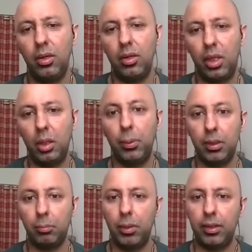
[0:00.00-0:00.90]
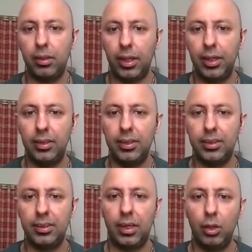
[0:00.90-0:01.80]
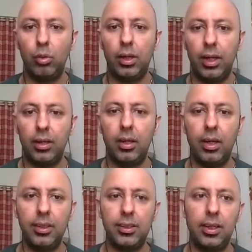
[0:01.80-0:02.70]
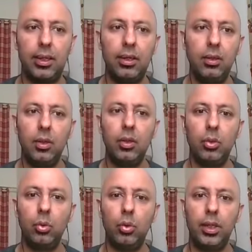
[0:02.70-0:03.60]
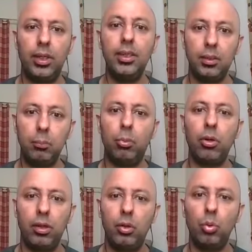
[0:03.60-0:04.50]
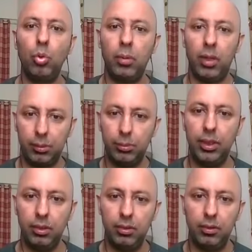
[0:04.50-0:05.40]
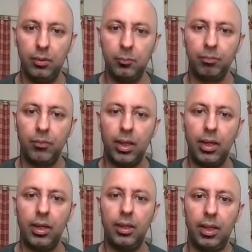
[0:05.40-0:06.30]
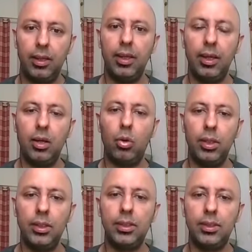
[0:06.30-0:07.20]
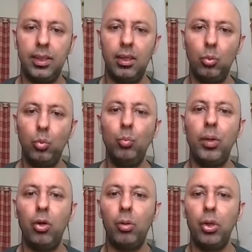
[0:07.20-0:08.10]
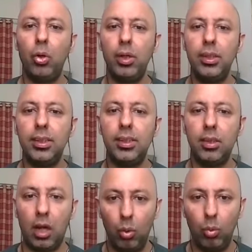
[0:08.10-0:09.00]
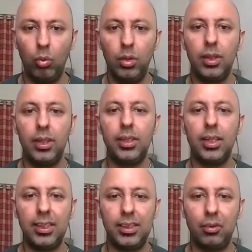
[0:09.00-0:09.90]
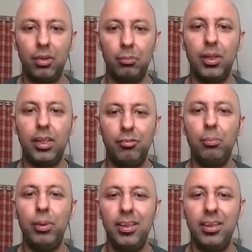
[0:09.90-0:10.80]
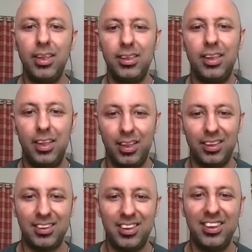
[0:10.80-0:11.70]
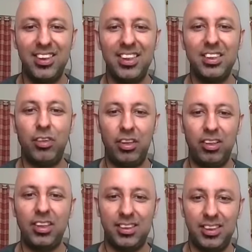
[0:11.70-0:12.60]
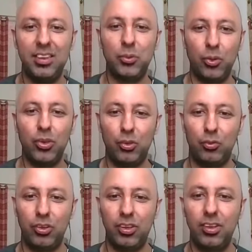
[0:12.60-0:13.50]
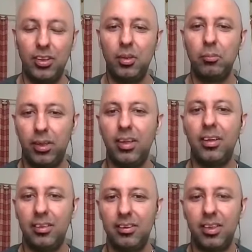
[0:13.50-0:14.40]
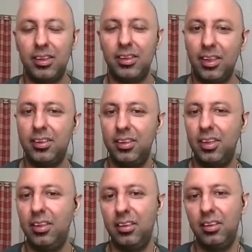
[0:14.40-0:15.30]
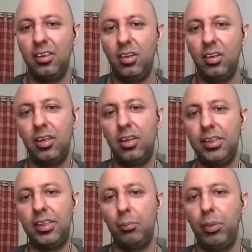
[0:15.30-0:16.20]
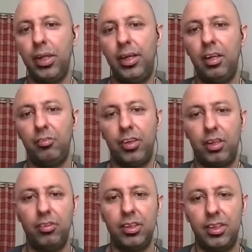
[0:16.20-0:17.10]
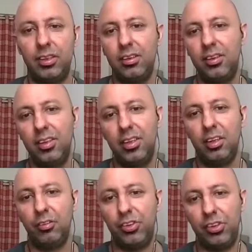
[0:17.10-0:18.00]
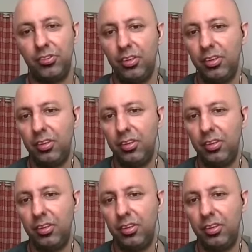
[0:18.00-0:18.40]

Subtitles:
keep us up at night, is trying to tell clients that it is important to go mass media, and there are audiences there who may not be audiences now in the next hour, but they will be in the next 3 hours and in the next 5 hours and so on and so forth. But yeah, that's really the reasoning behind effectiveness and efficiency.